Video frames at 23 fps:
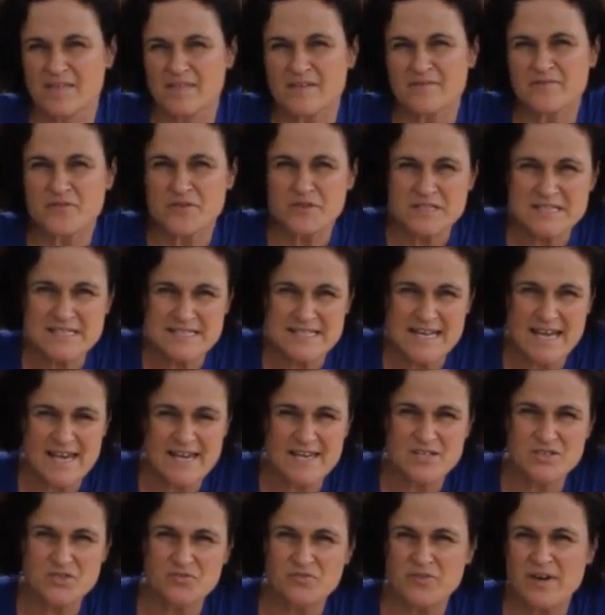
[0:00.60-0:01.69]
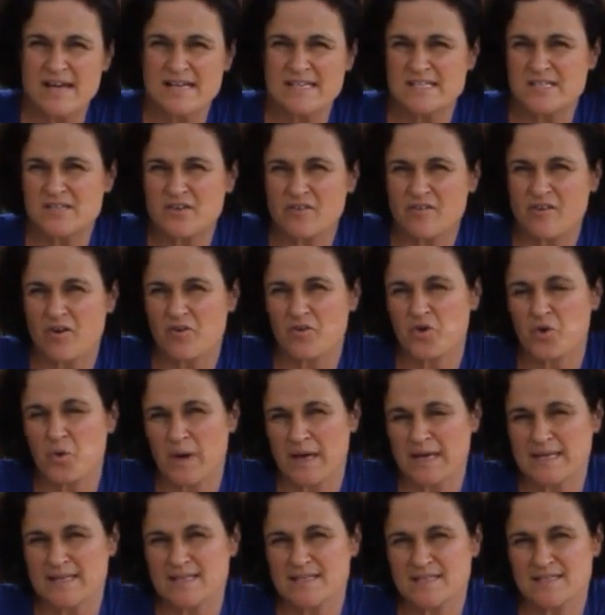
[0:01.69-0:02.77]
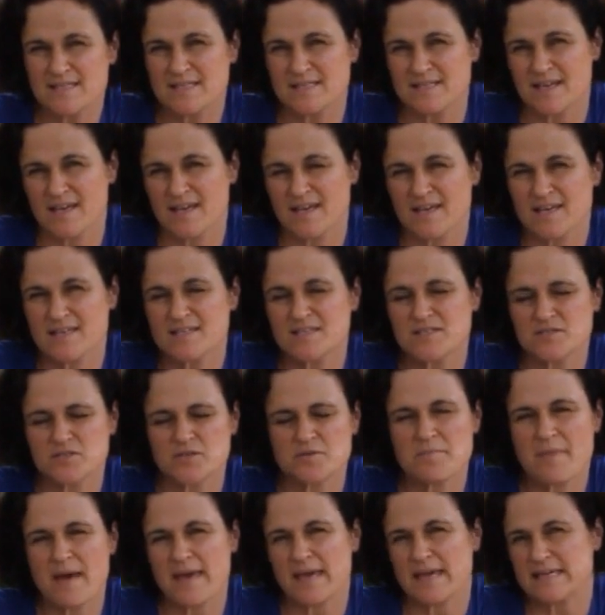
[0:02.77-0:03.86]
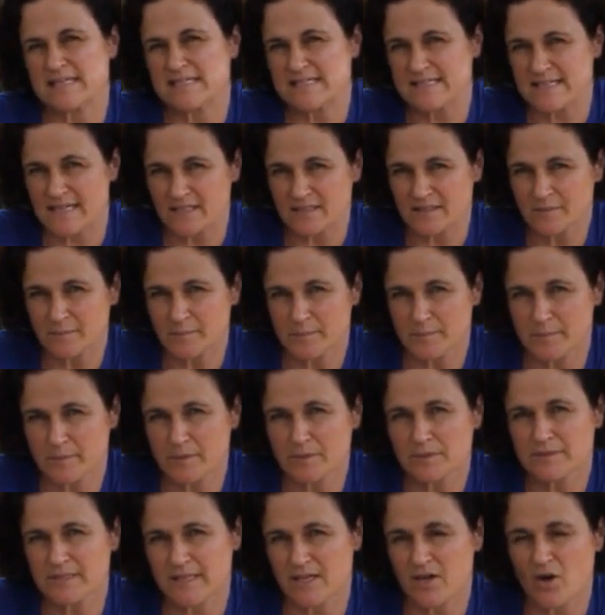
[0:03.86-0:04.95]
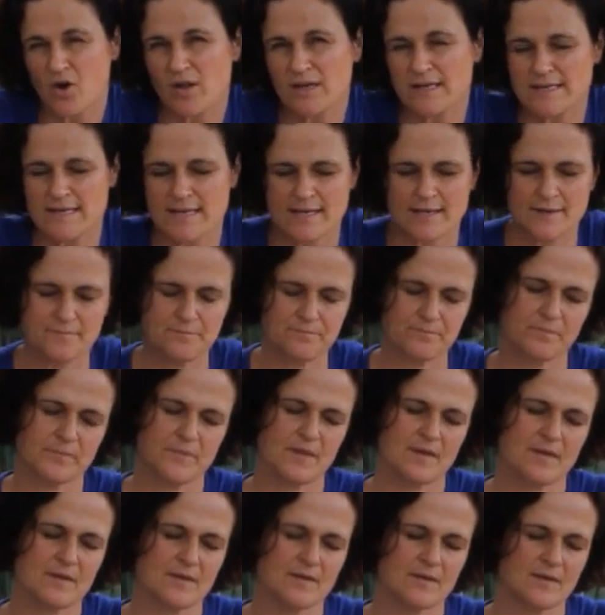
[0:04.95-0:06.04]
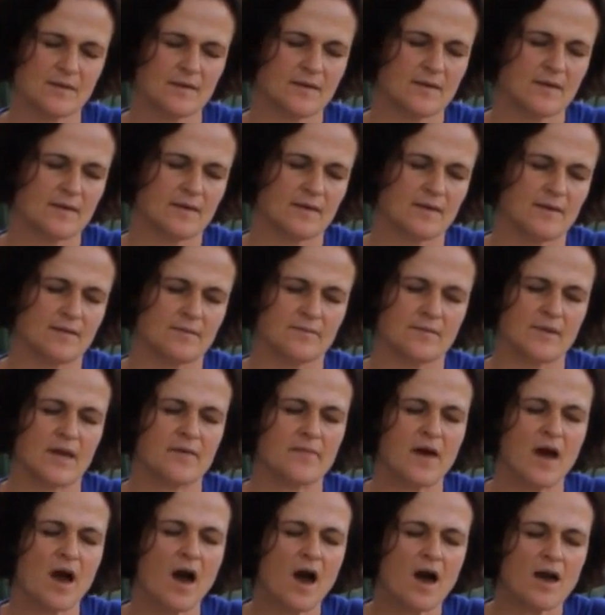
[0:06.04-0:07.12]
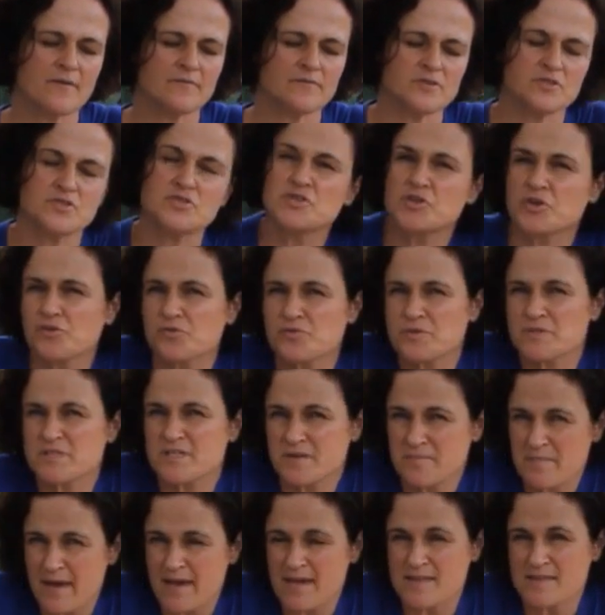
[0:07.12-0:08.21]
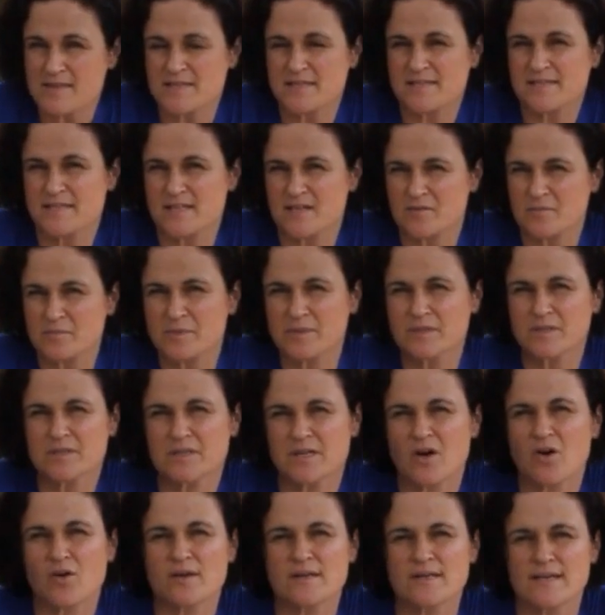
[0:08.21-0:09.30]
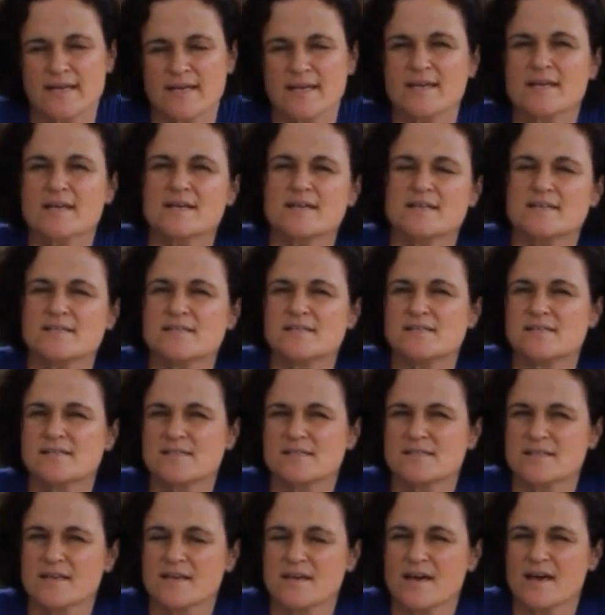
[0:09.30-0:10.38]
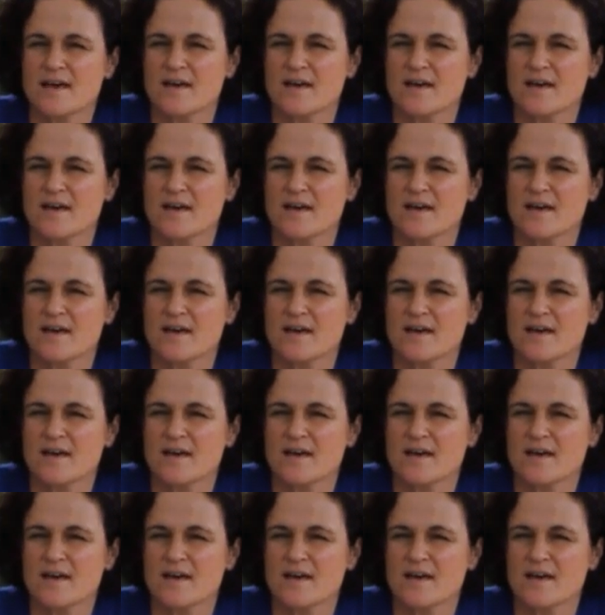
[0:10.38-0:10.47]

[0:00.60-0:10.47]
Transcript: The first stage of raising your own queens is to make a cell builder colony. Now, the hive to choose to make the cell builder colony it's